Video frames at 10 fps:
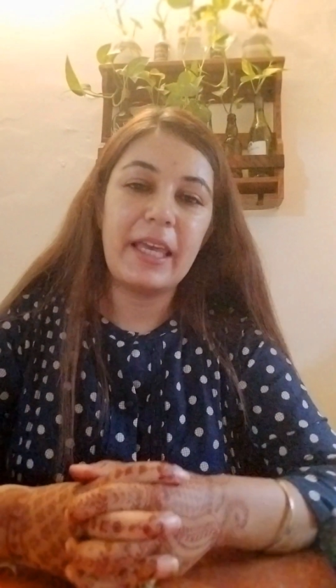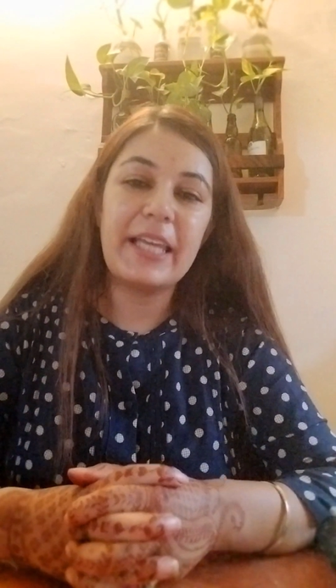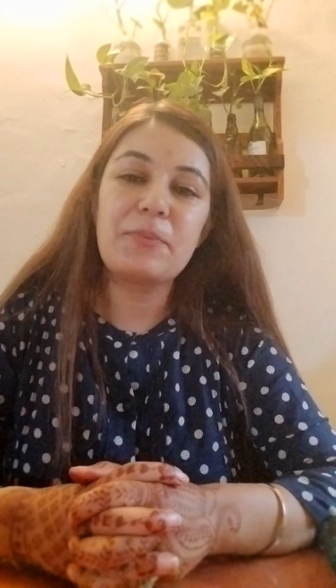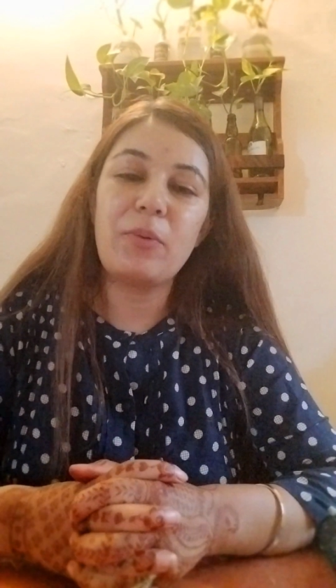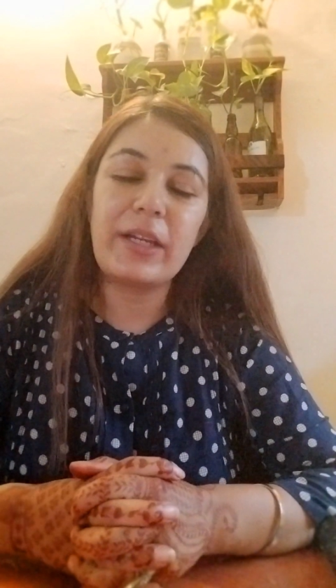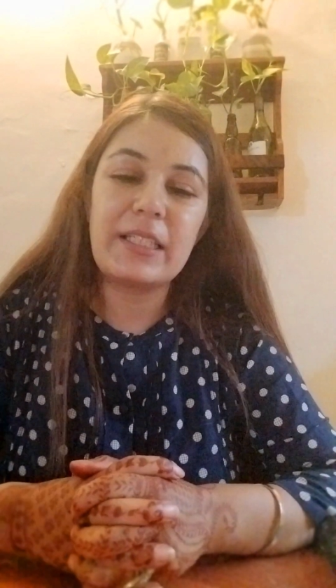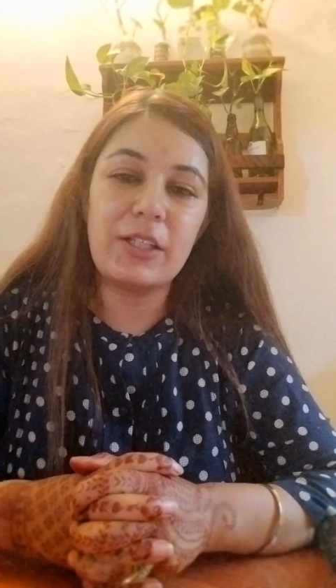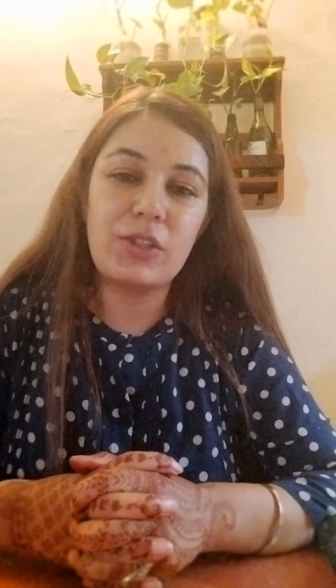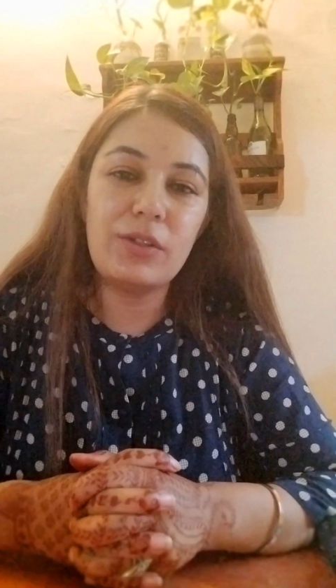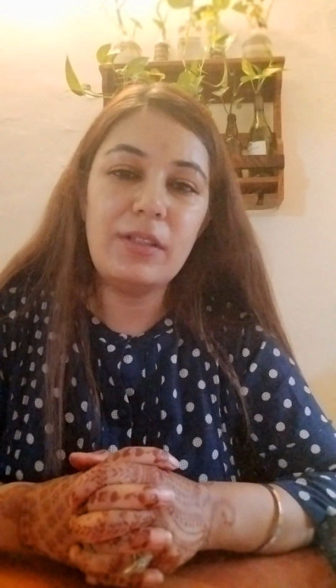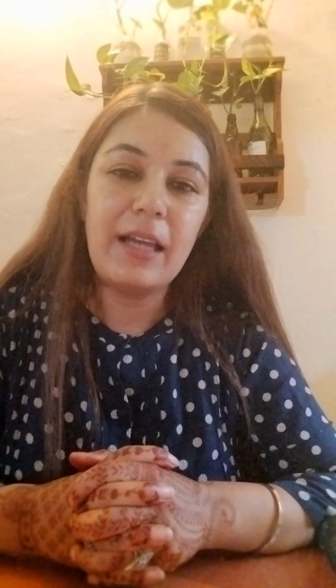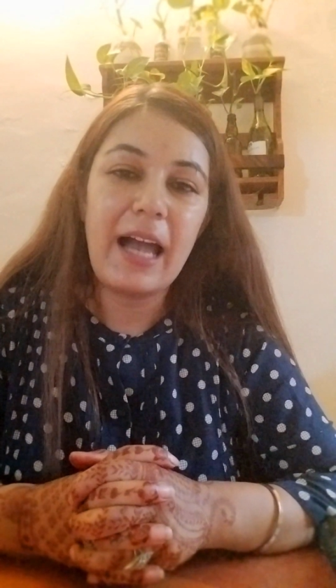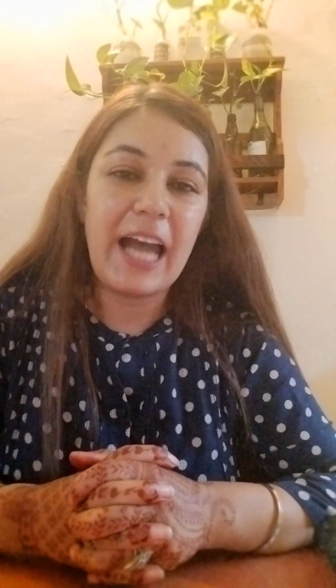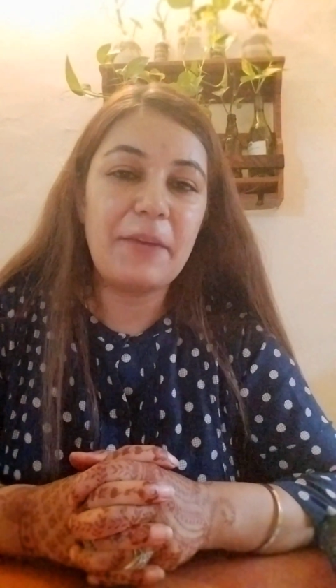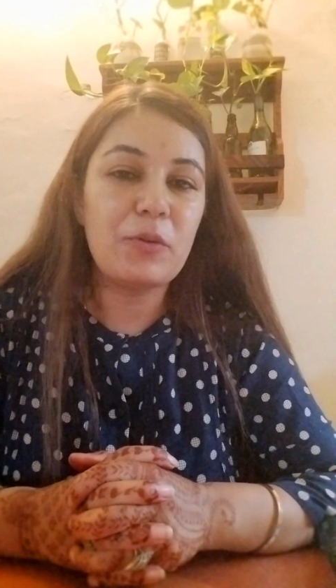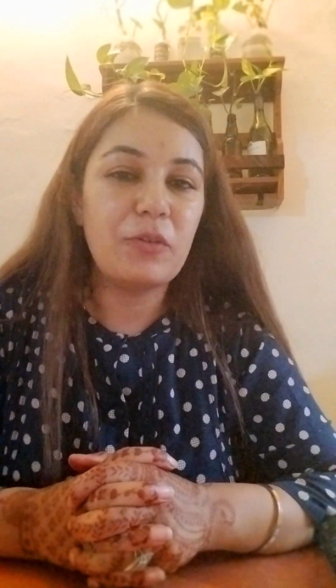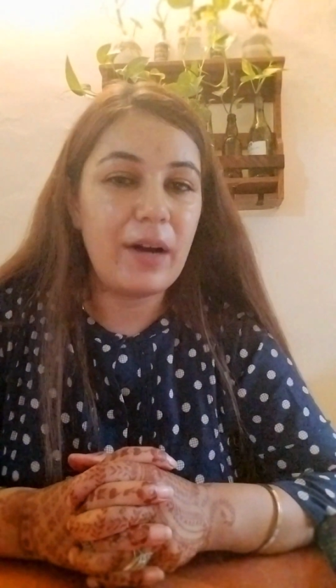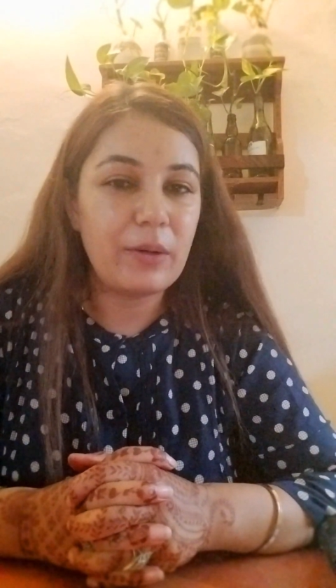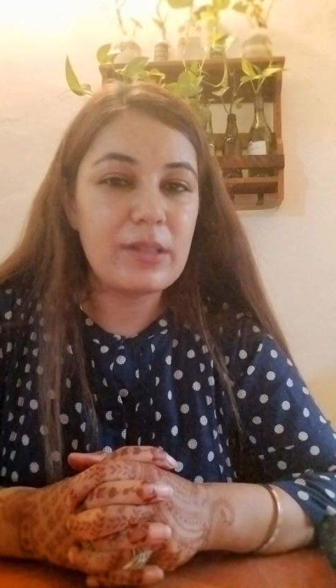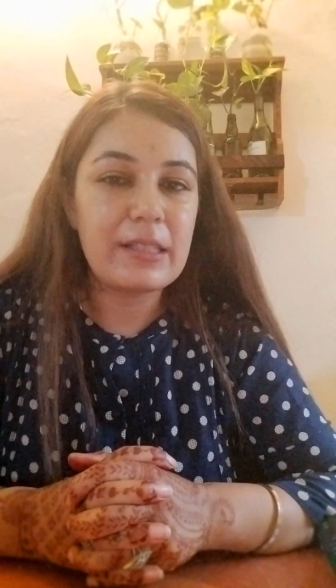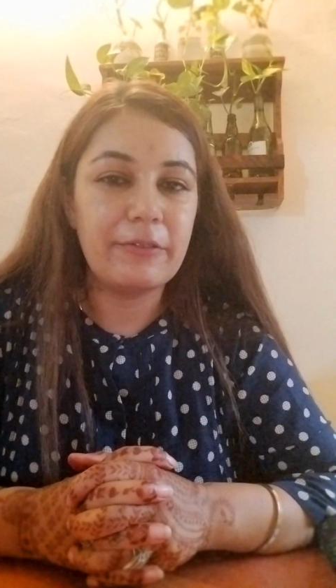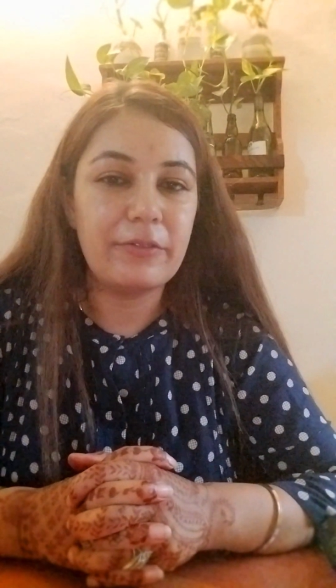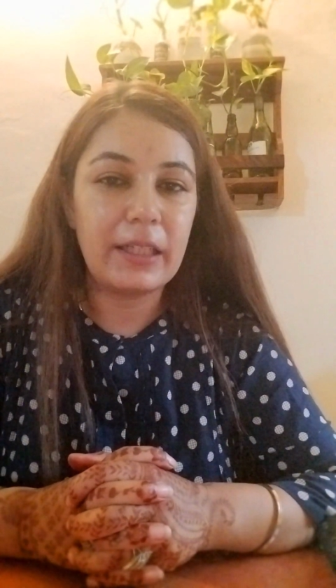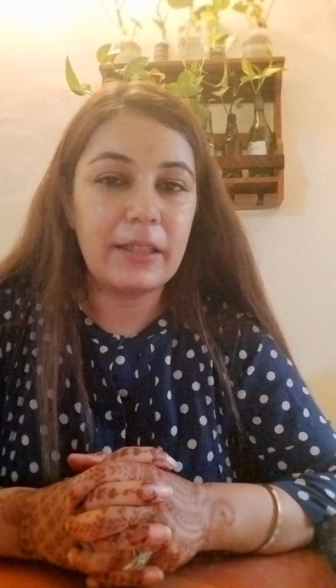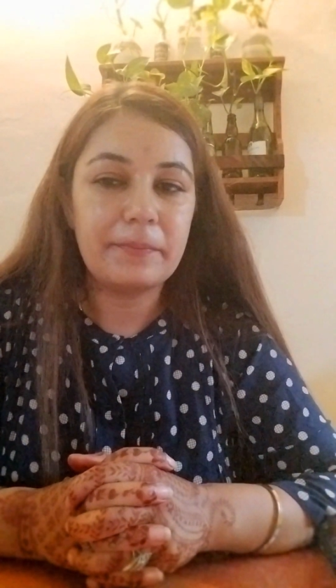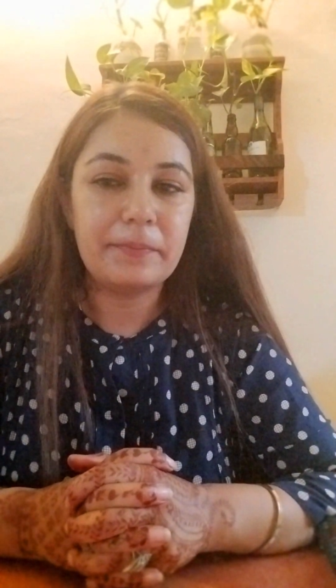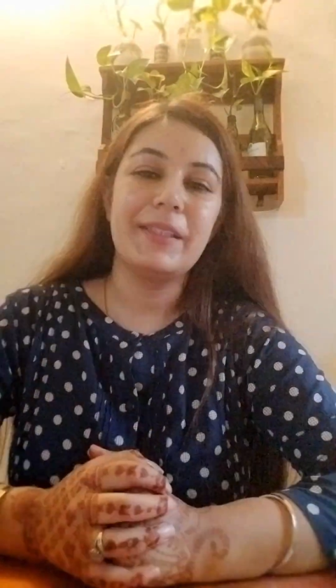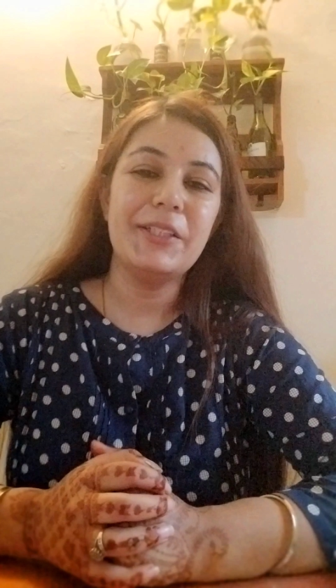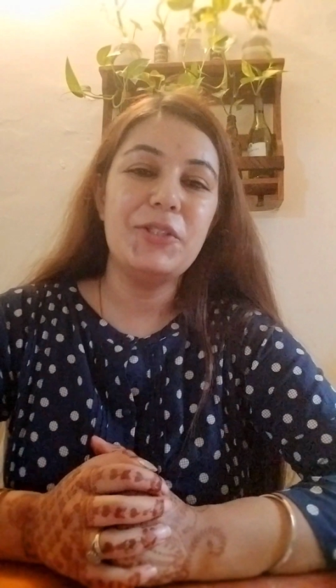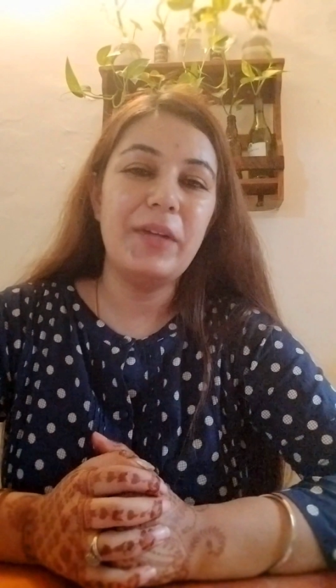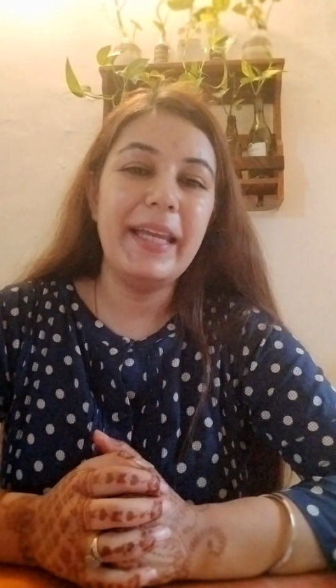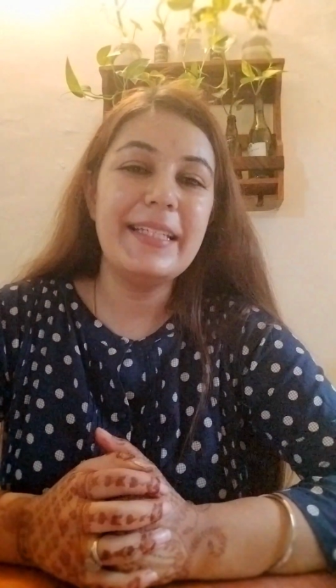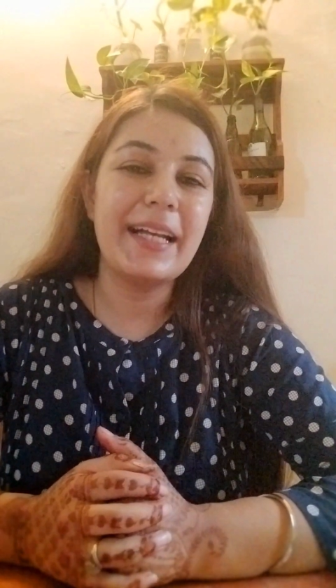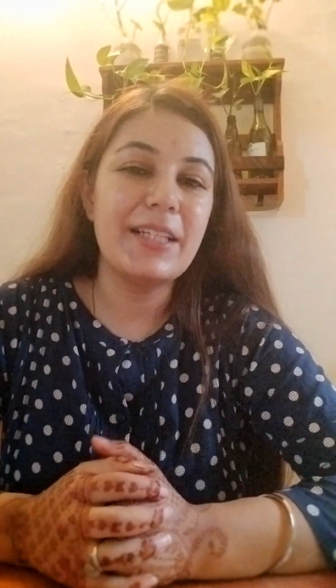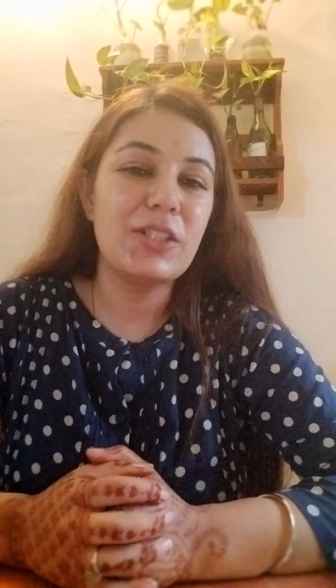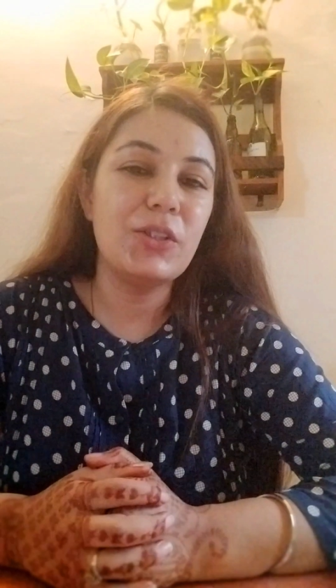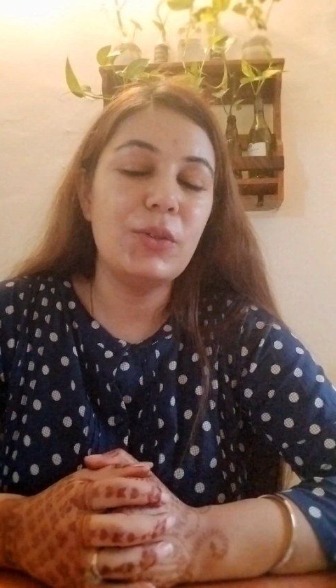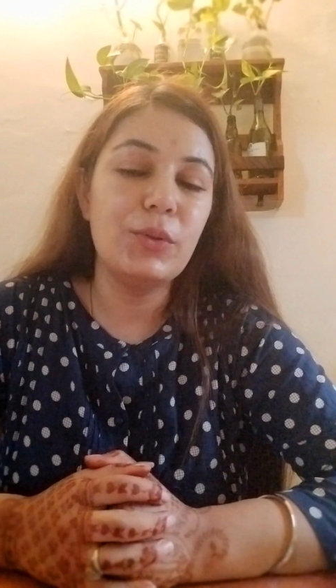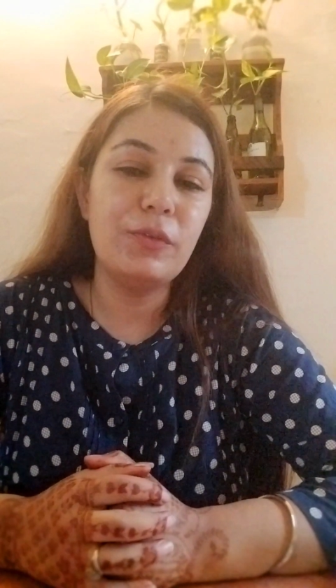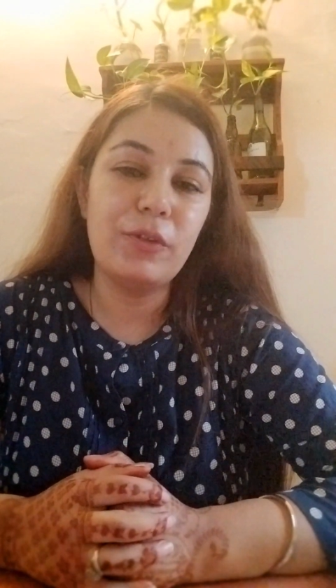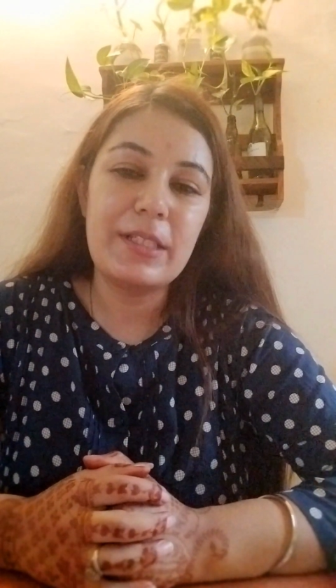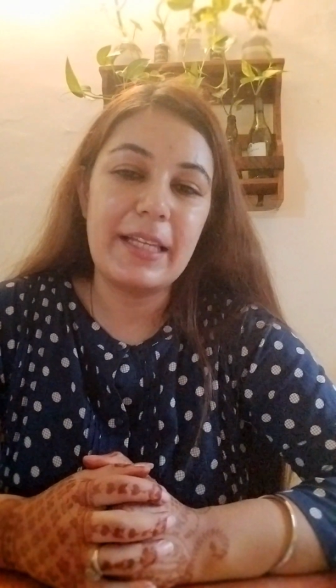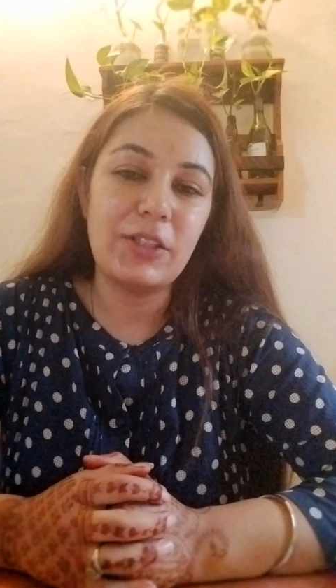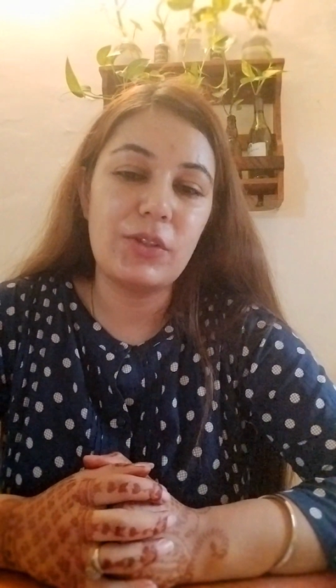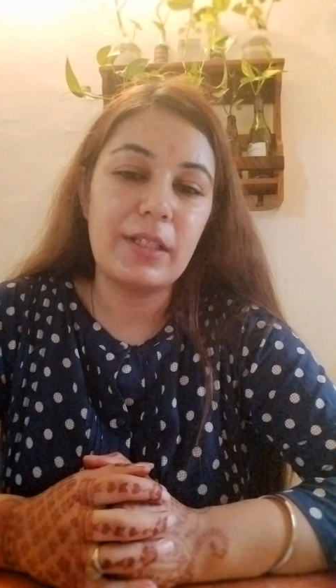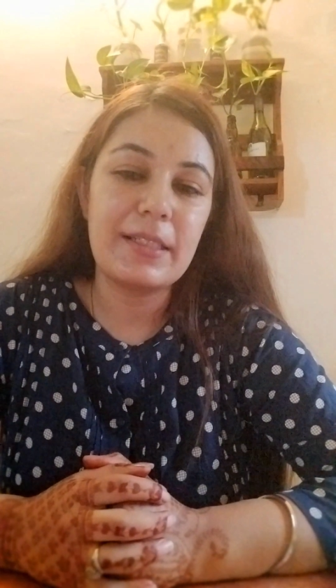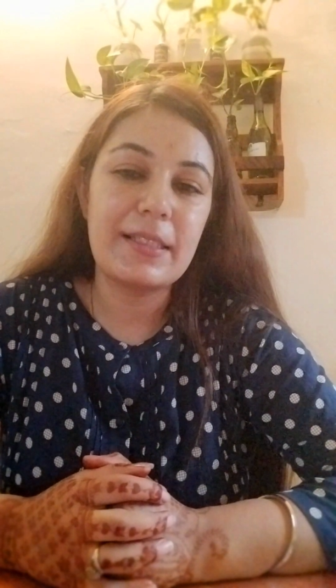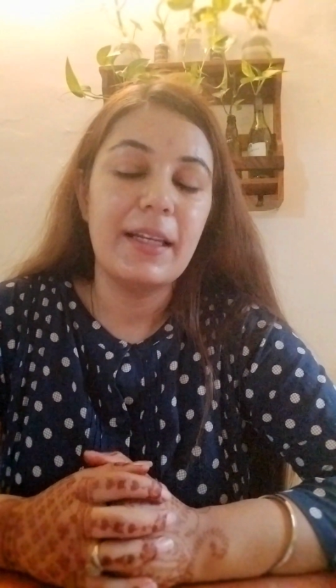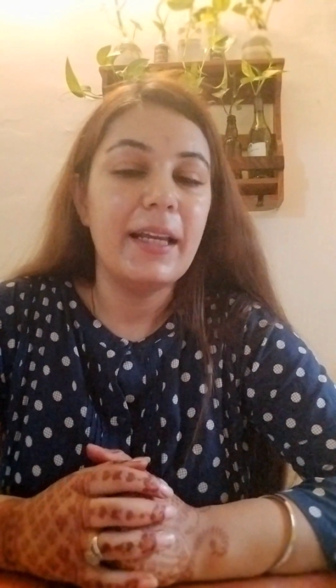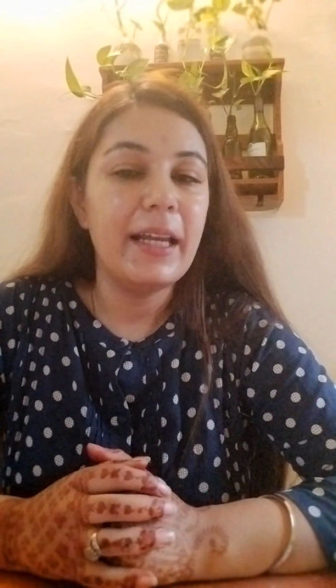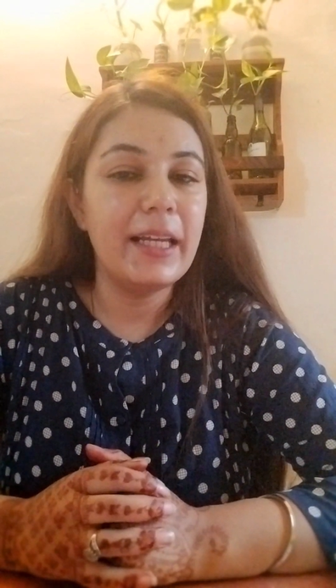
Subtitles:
exploitation, and profound suffering. The trade continued for centuries.